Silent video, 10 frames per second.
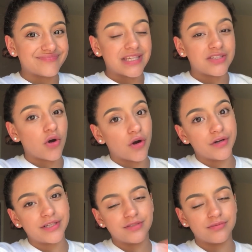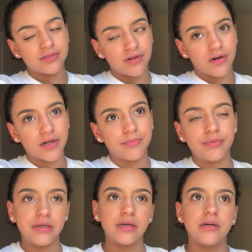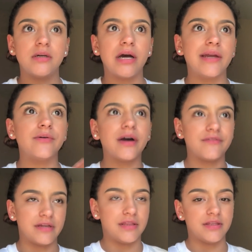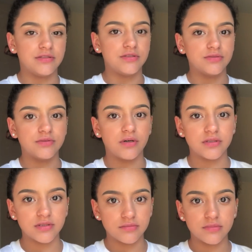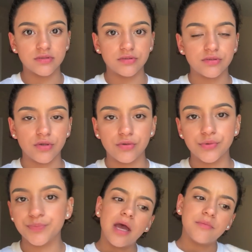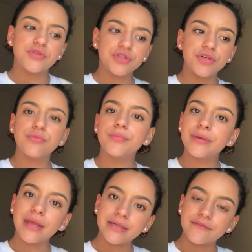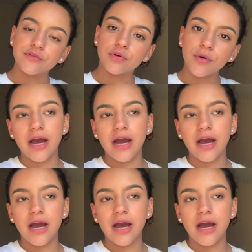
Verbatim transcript: it's hard, it's really hard. But I don't have anything to do all summer, so I'm sure it won't be that difficult.